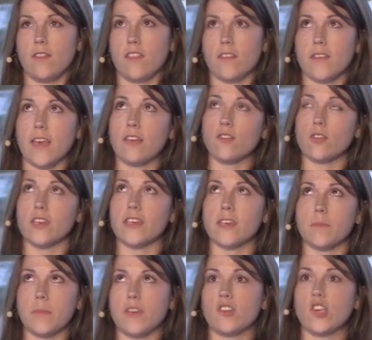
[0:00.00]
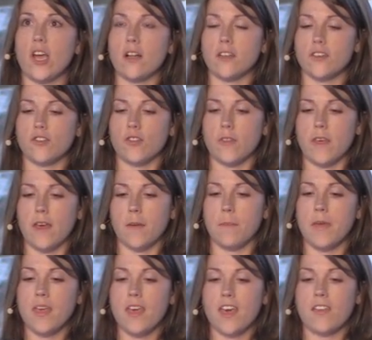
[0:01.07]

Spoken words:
scheduling can be a challenge for them,